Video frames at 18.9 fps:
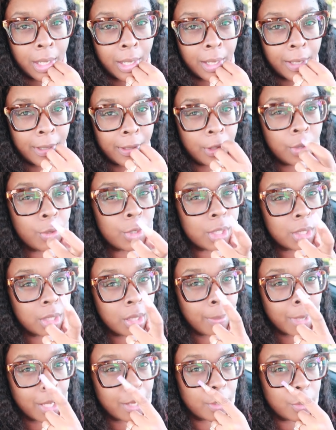I know it's
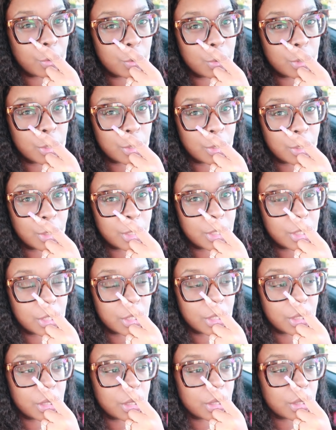something I can go in here and
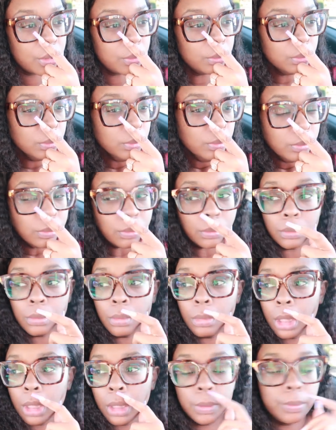adjust,
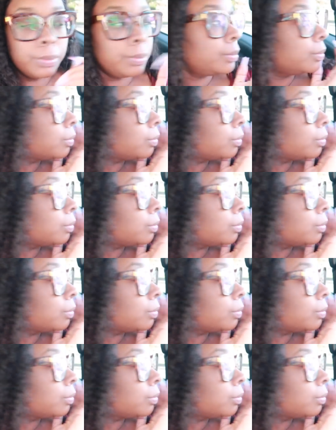but